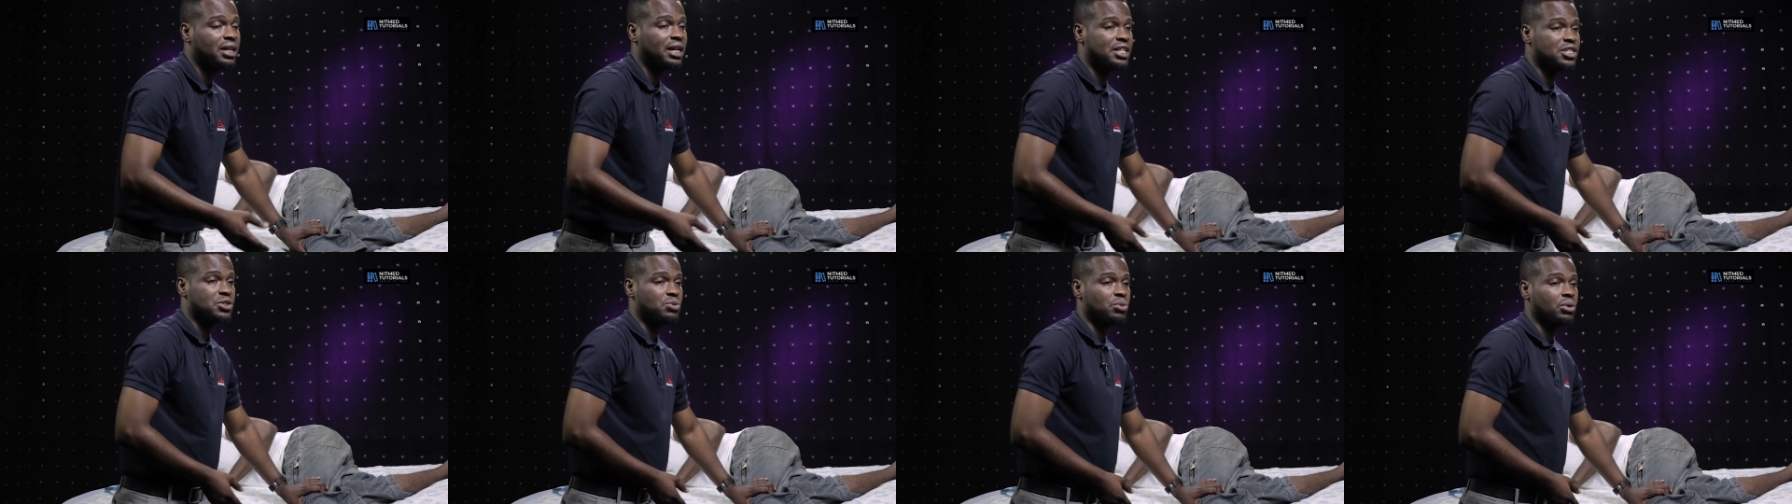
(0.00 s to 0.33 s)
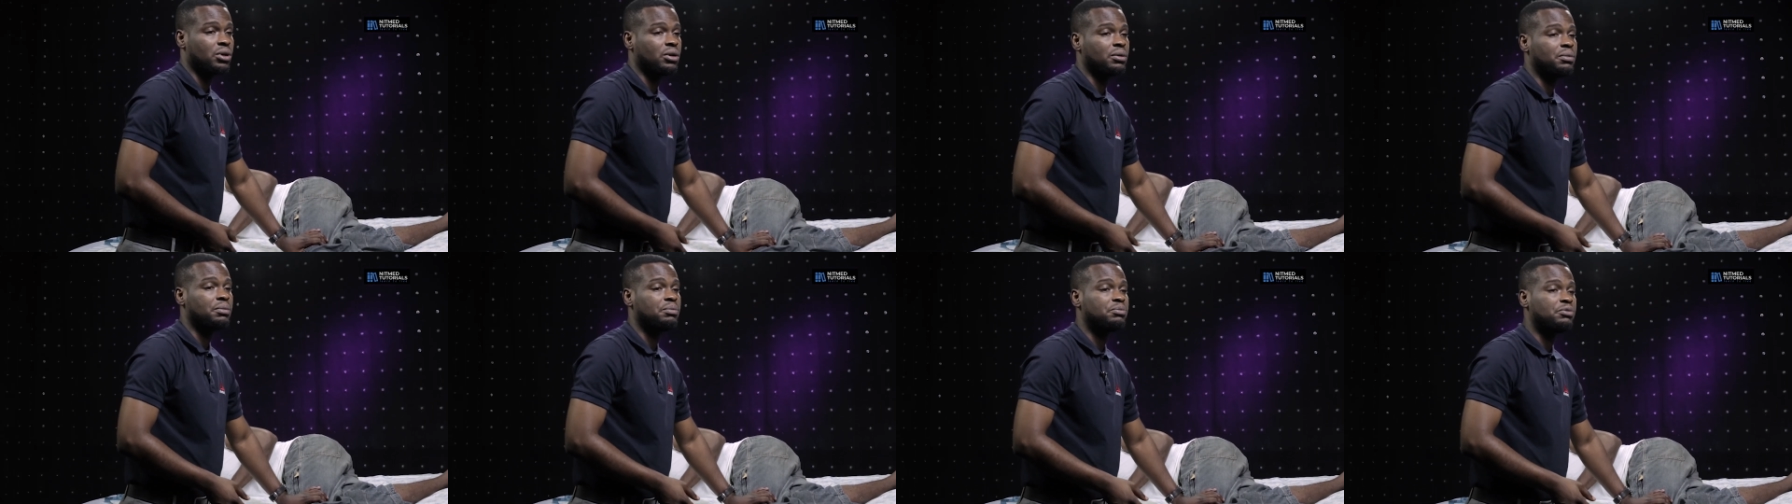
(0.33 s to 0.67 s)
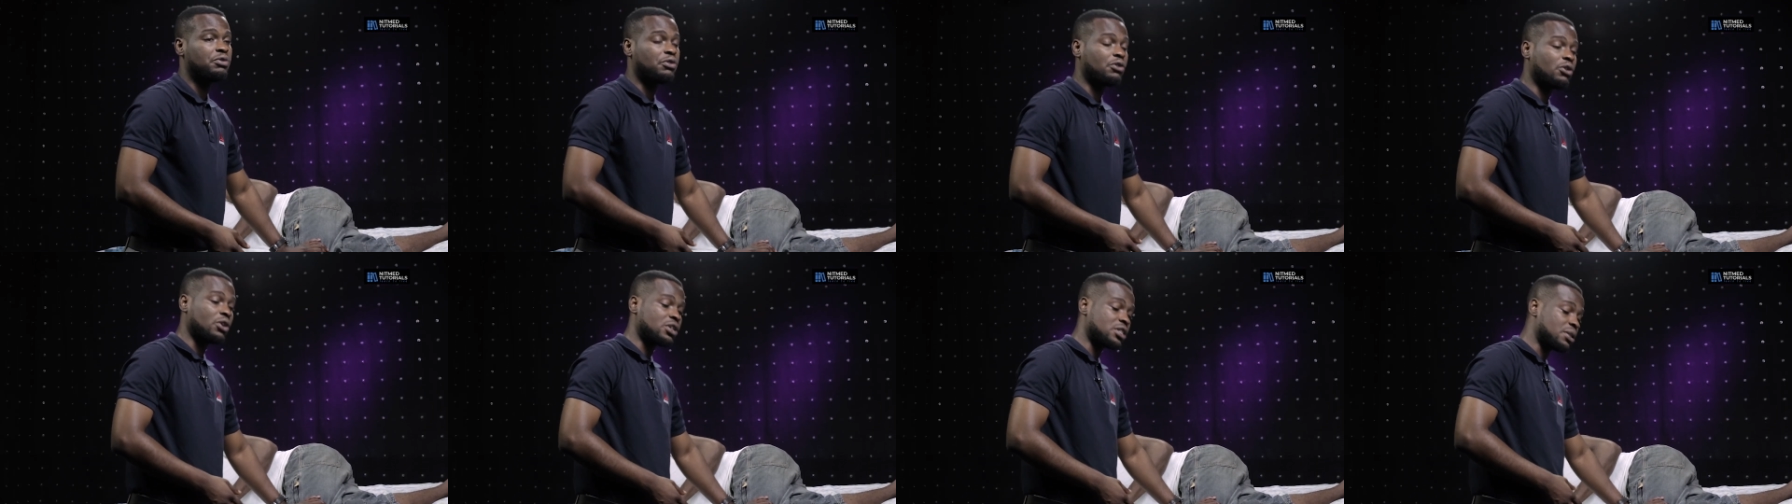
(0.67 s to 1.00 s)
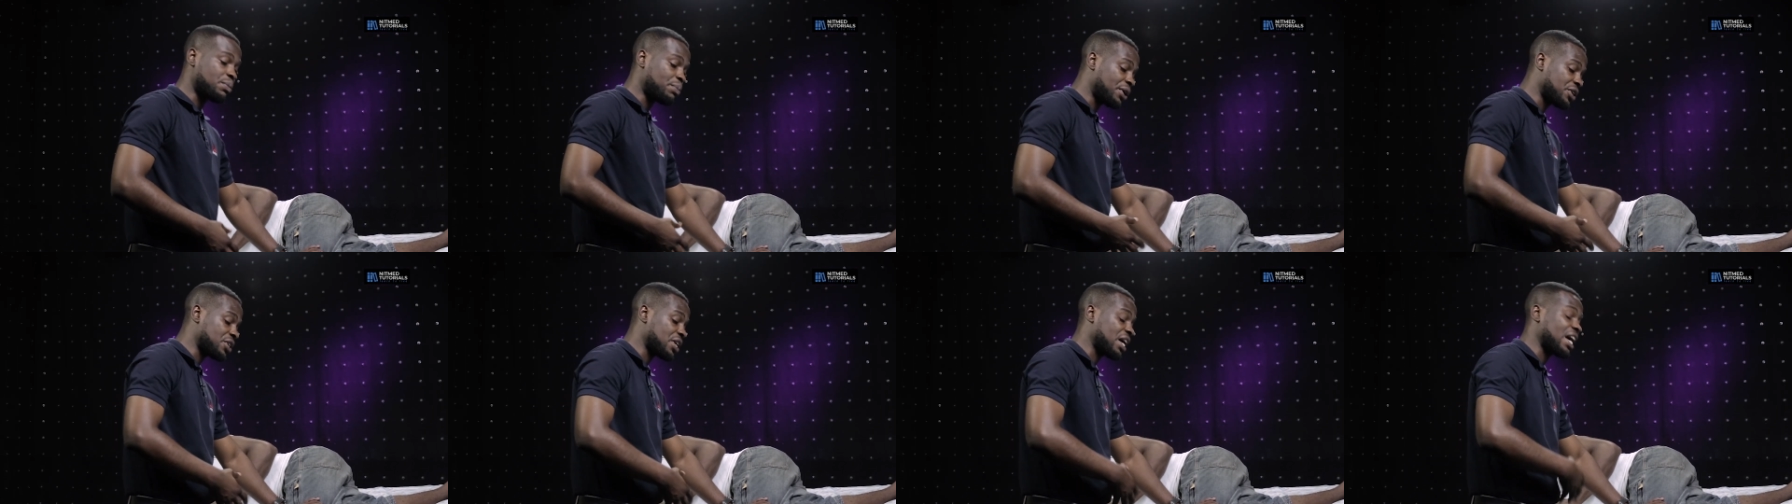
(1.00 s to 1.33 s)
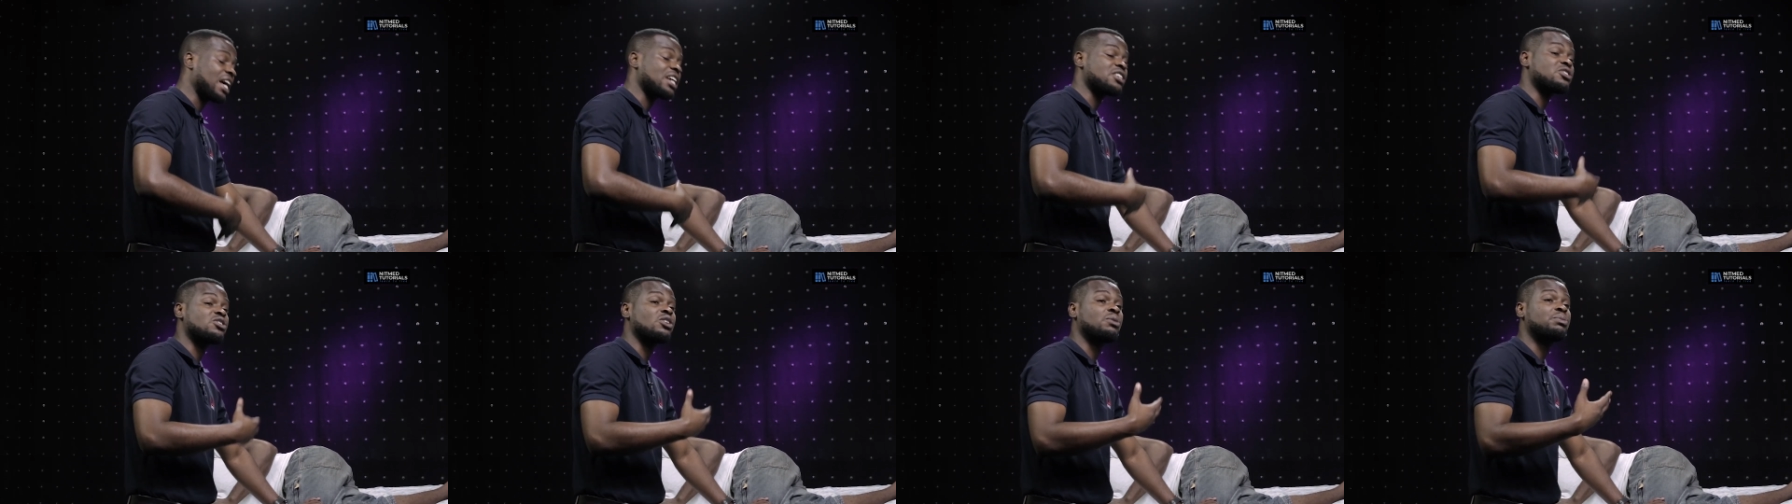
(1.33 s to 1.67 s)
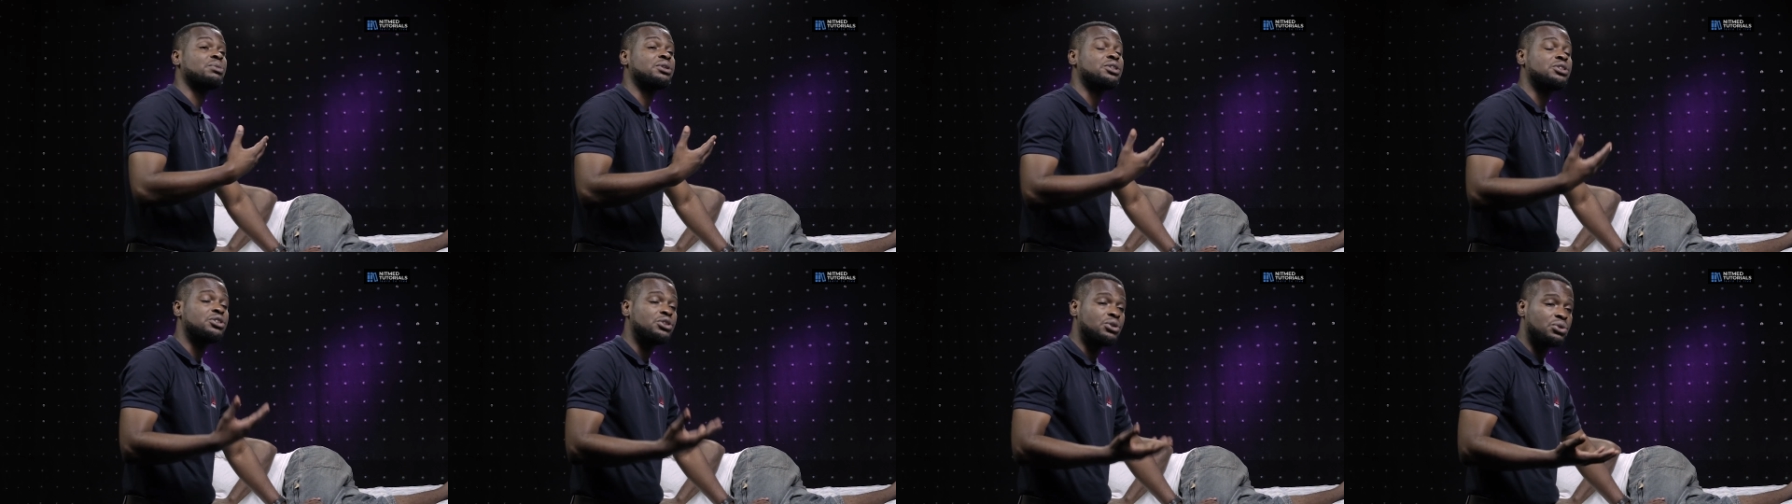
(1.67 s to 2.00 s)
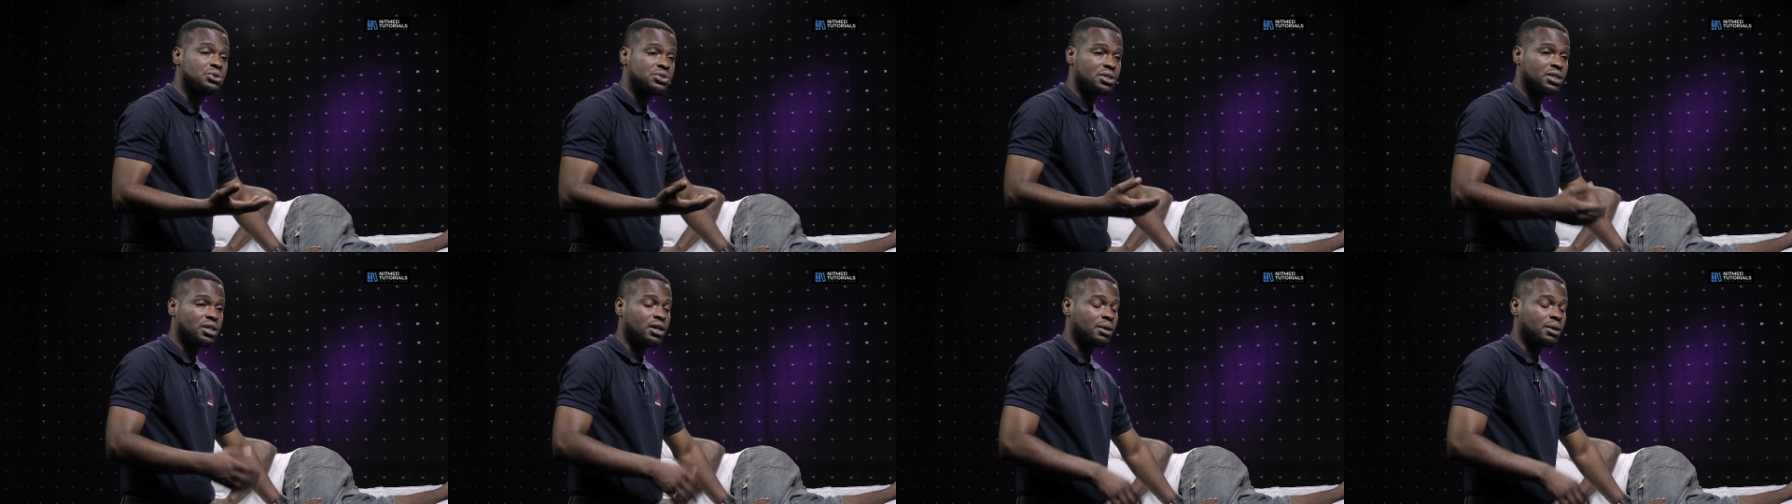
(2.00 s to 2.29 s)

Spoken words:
as well, because the patient has not been using